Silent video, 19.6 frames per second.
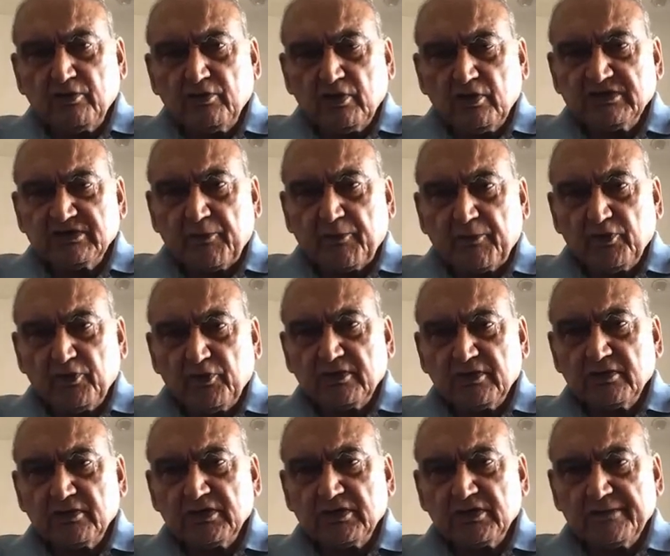land could not
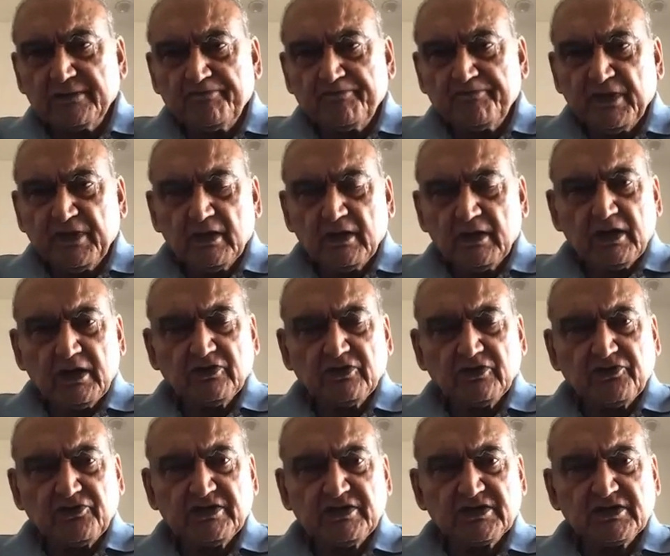support the
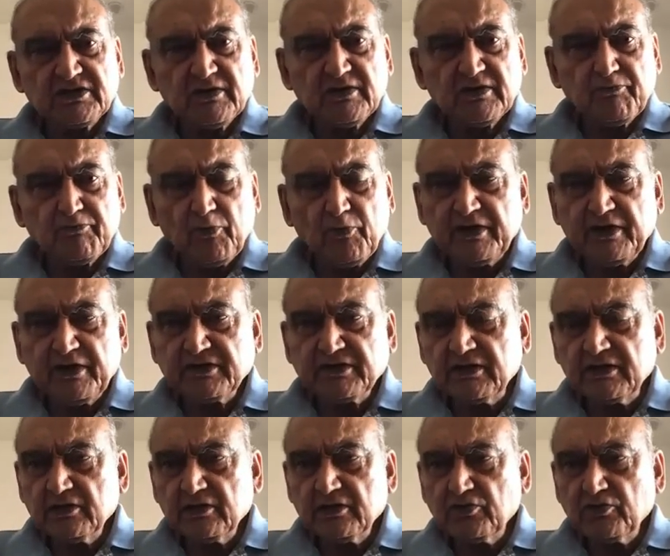increased
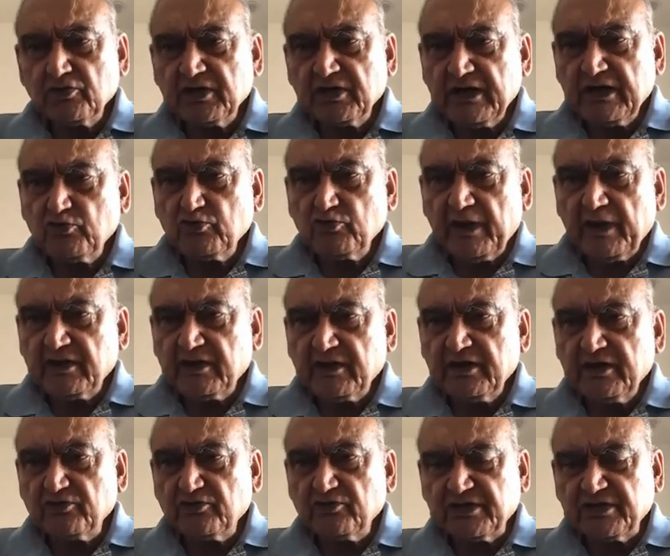population, so they had to
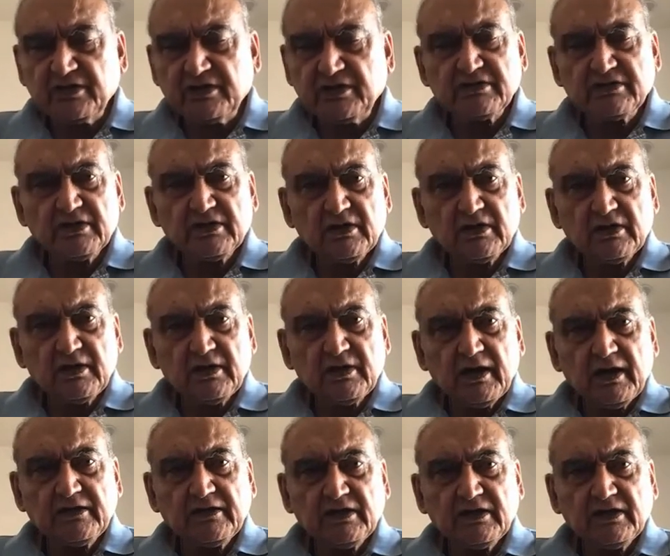migrate to cities,
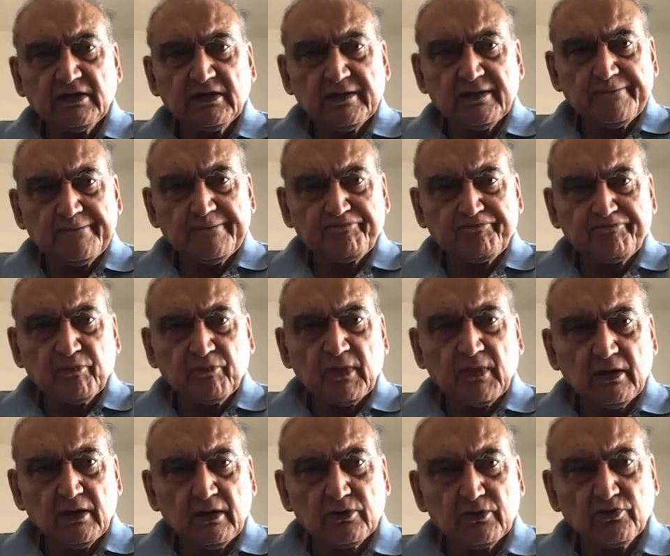and then
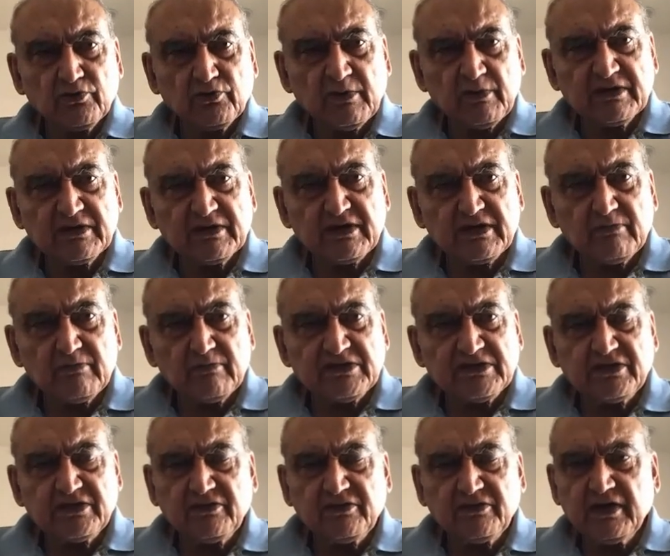to some
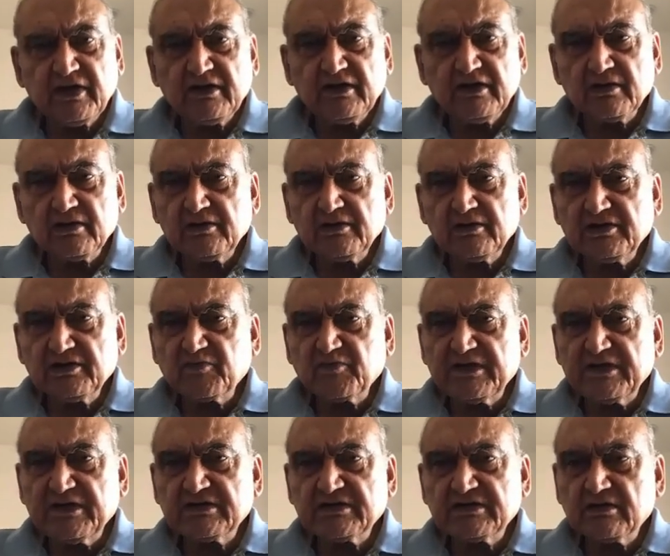extent machinery
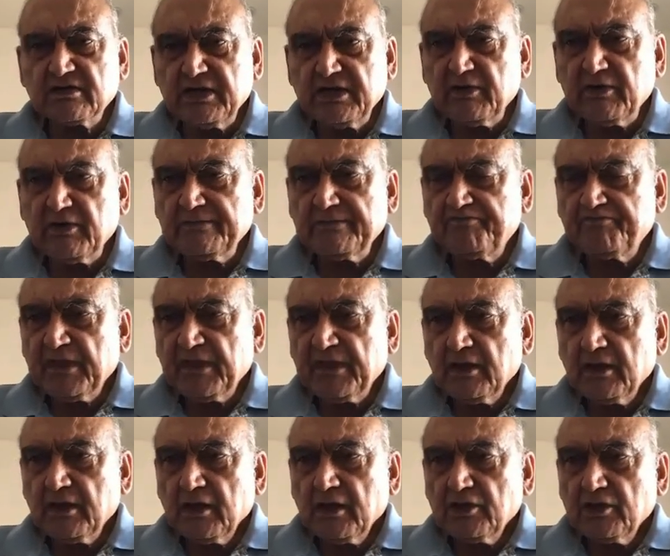had displaced labor.
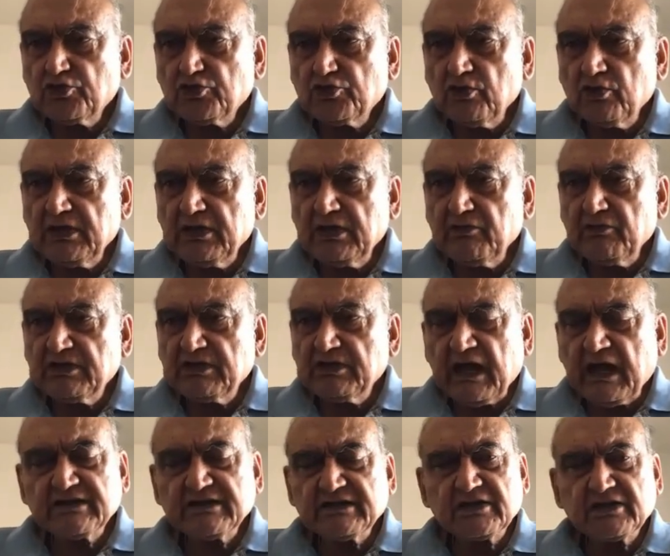So
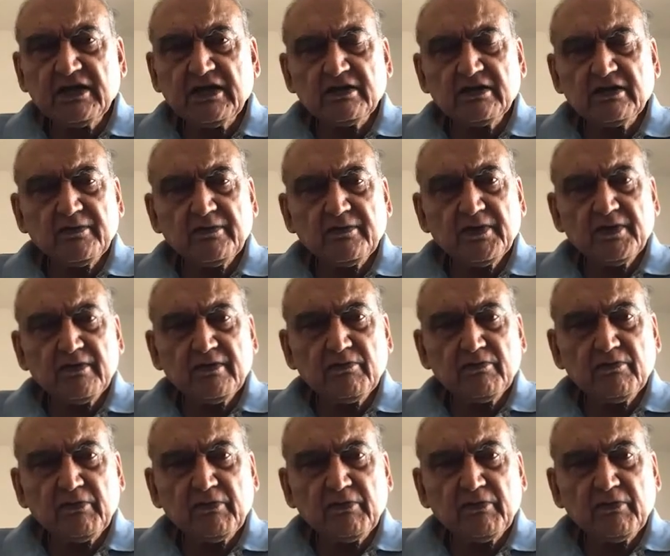there was large scale